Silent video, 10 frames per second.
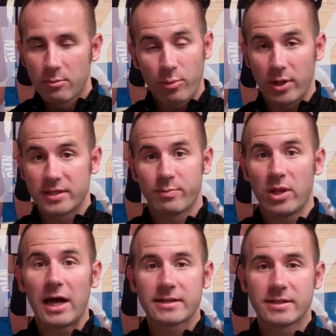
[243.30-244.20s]
plus
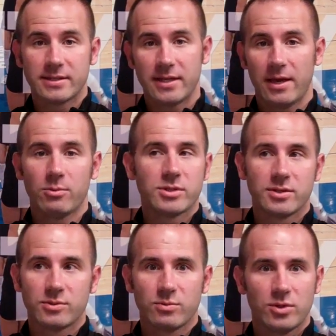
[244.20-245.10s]
blocks a set, which
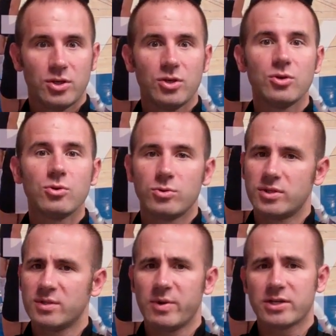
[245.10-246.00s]
is huge,
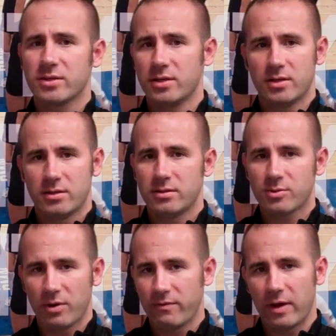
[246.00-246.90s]
especially in
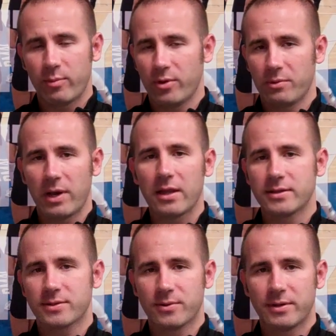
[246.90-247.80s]
25-point rally
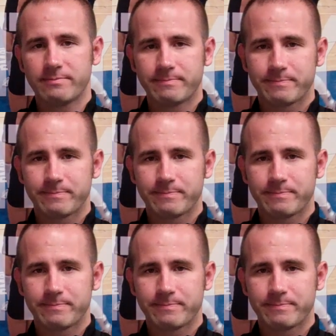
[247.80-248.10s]
scoring.